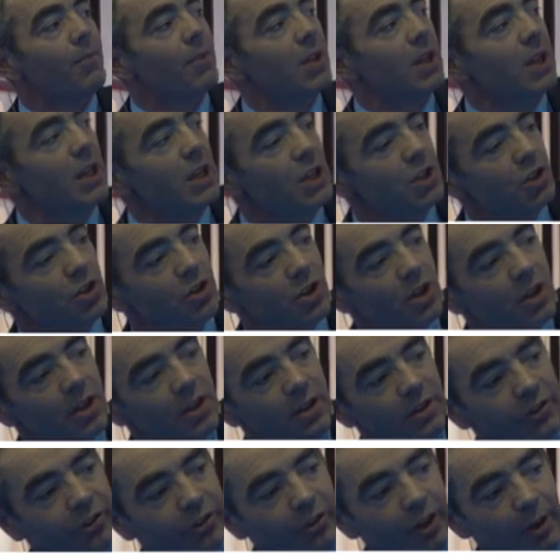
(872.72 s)
each
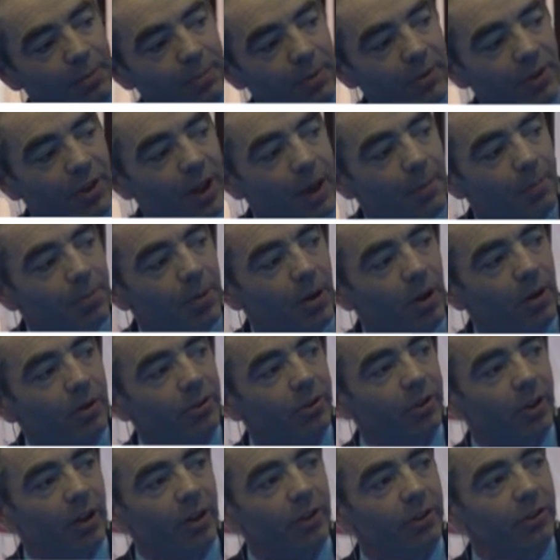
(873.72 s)
step of that
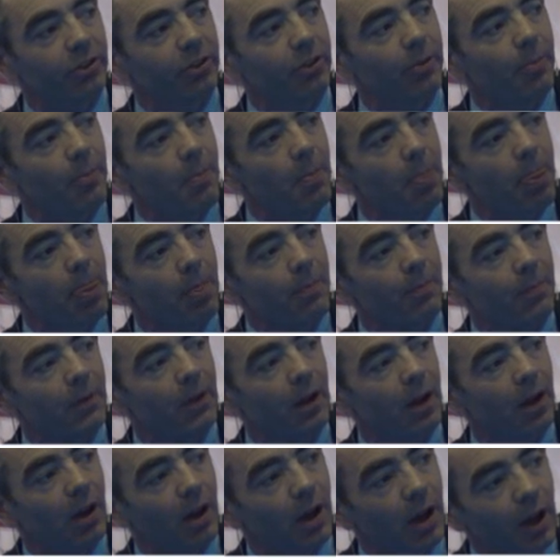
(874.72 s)
process,
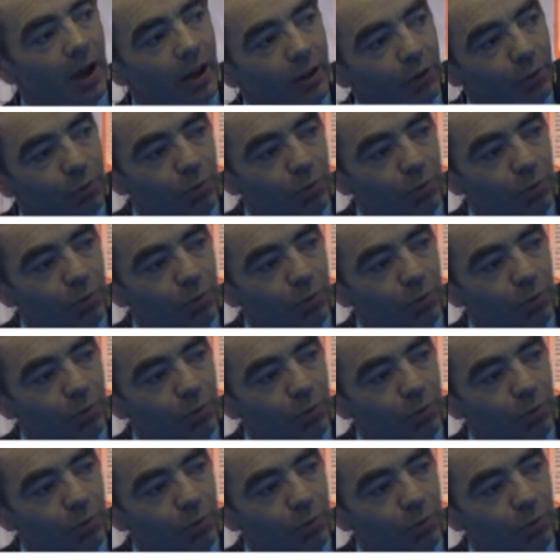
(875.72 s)
and it's